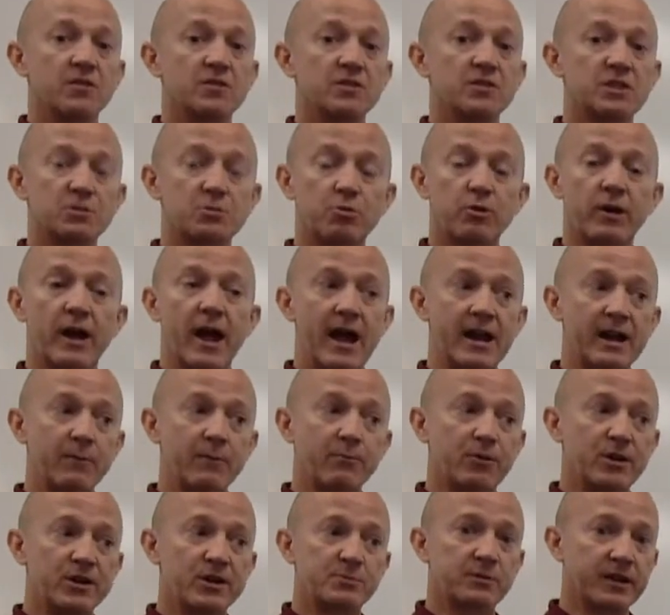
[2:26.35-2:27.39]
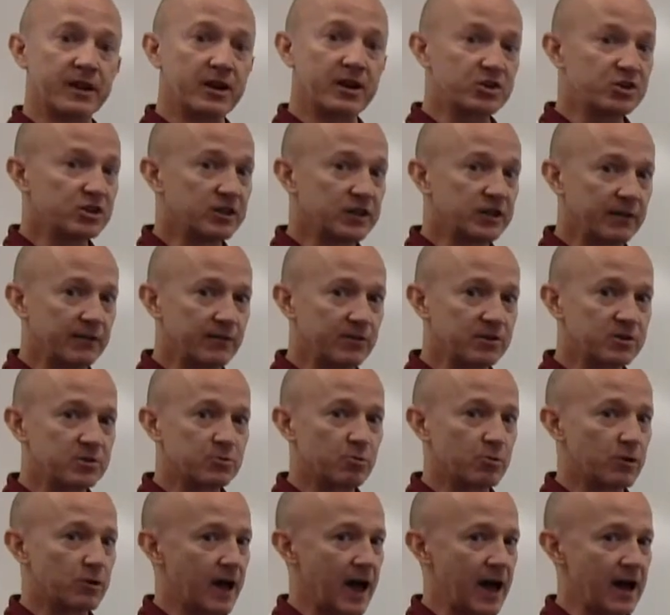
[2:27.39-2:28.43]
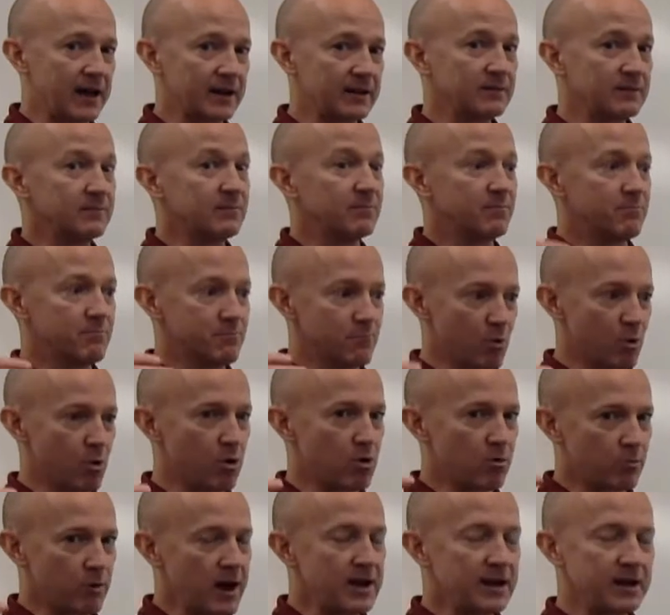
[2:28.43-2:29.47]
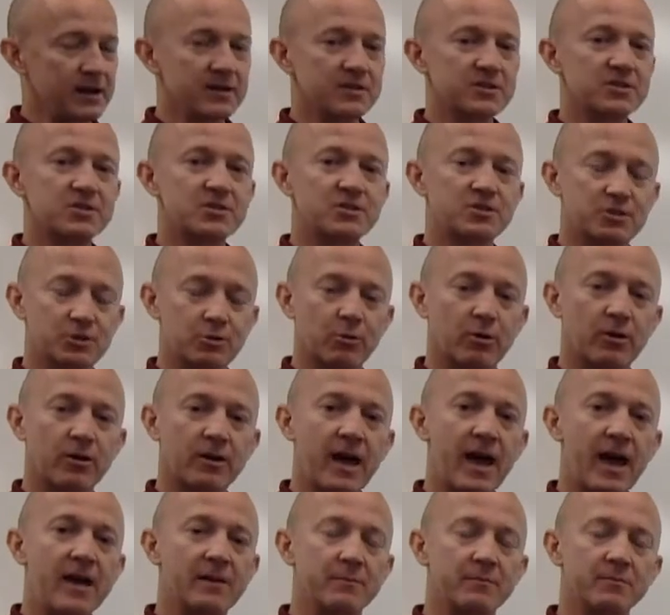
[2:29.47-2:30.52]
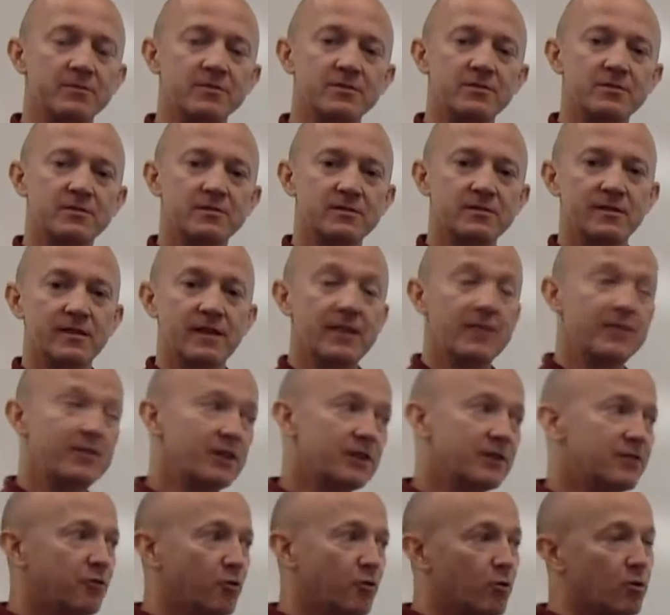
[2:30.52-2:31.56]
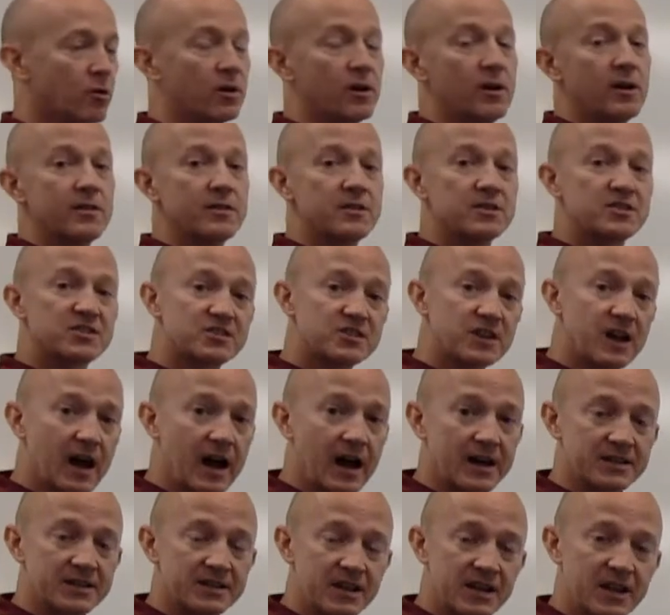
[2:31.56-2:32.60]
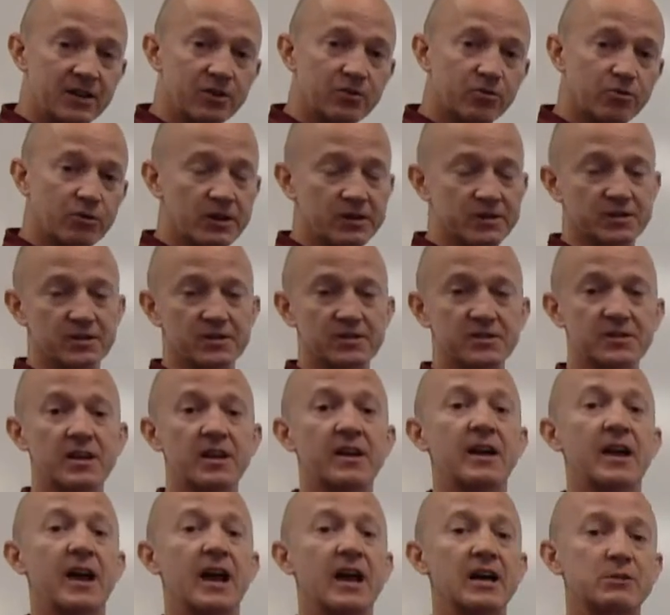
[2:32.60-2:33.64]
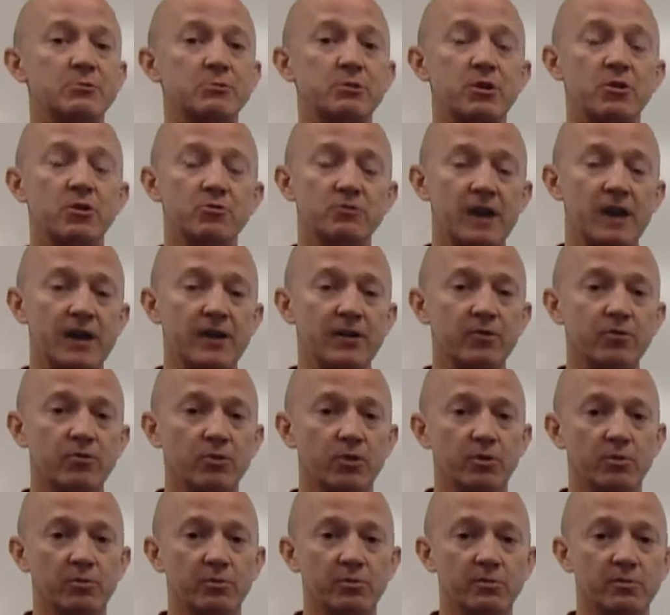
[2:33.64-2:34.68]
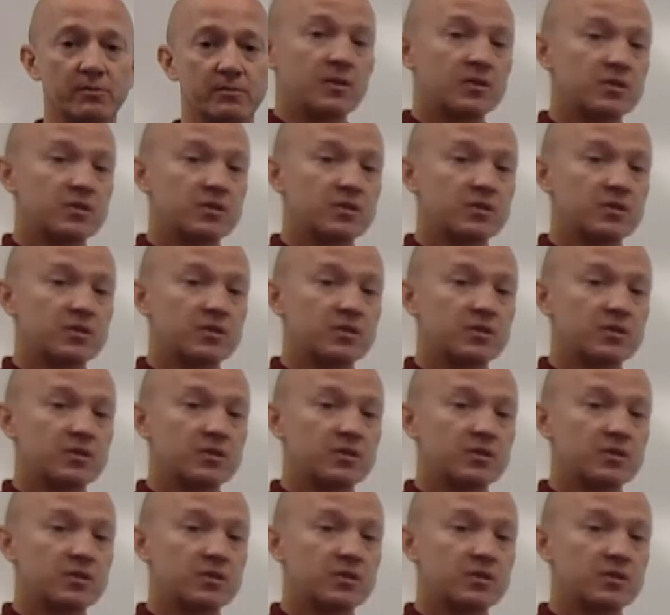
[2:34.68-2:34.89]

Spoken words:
Since we're adding principal energy levels, we're adding more radius to our atoms, and therefore the size increases as we go down a group.